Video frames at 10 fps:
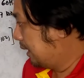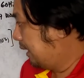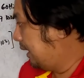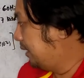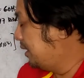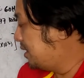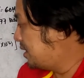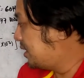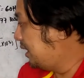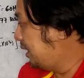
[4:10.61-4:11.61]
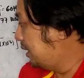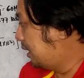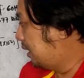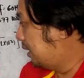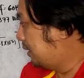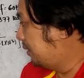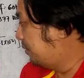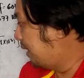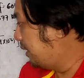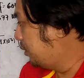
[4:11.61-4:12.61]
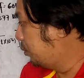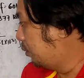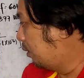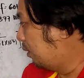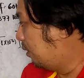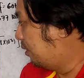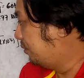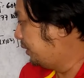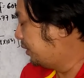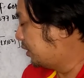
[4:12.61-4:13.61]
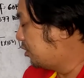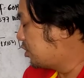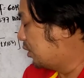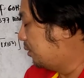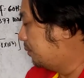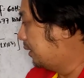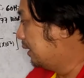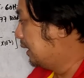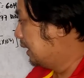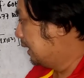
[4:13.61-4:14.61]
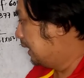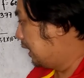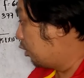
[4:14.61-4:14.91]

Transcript: And this is the, uh, the value of, in terms of uh,